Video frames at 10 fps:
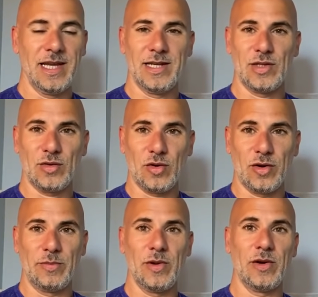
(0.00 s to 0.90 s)
in
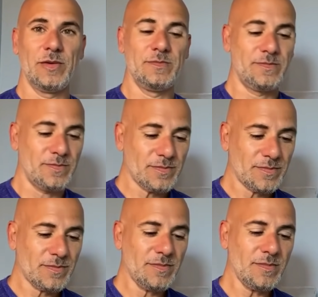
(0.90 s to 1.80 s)
Scorpio
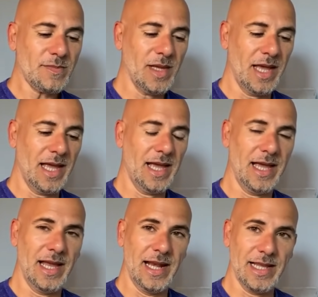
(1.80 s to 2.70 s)

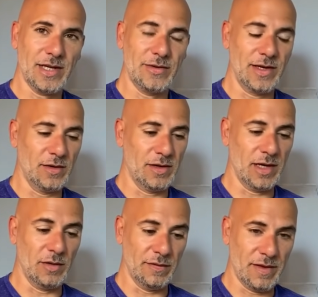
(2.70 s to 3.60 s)
later in
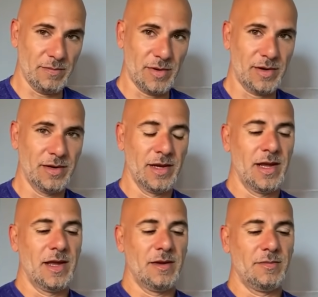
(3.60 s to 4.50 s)
November,
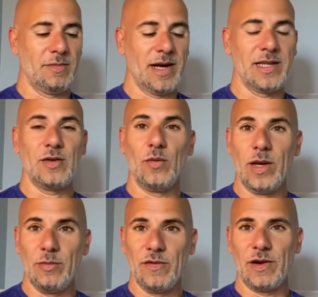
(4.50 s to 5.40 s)
but
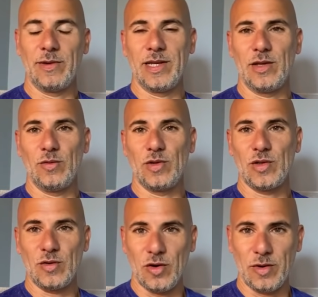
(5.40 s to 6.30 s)
will move already to
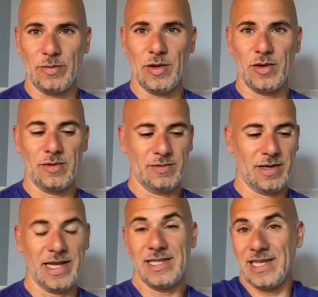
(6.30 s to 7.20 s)
Scorpio
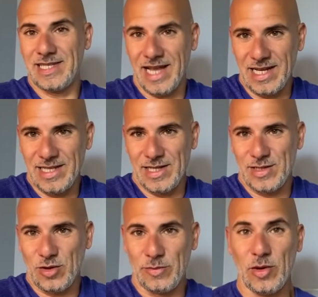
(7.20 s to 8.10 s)
as the sun is in
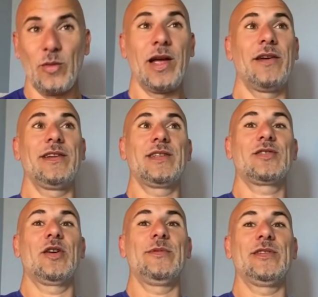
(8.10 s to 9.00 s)
Scorpio. We are in the
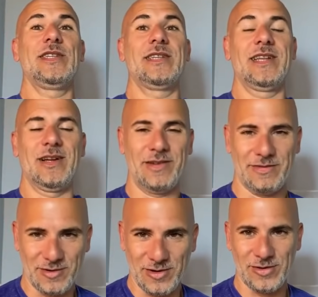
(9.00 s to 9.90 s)
Scorpio season. How I
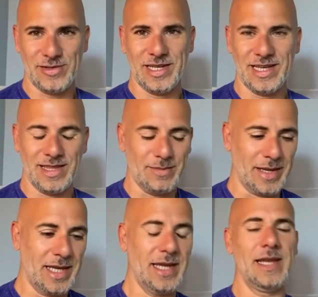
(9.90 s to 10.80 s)
forgot to say it in the
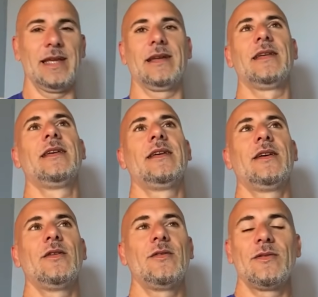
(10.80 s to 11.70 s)
beginning.
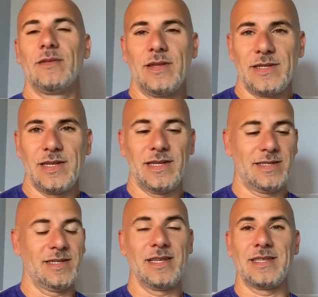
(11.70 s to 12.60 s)
This
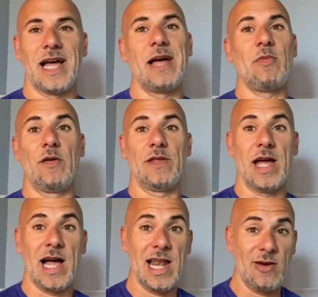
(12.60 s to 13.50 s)
is the time of the
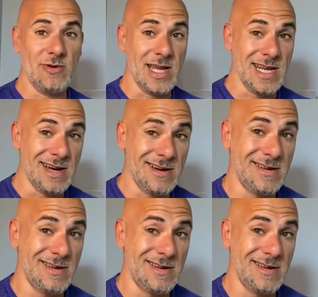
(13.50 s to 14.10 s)
Halloween.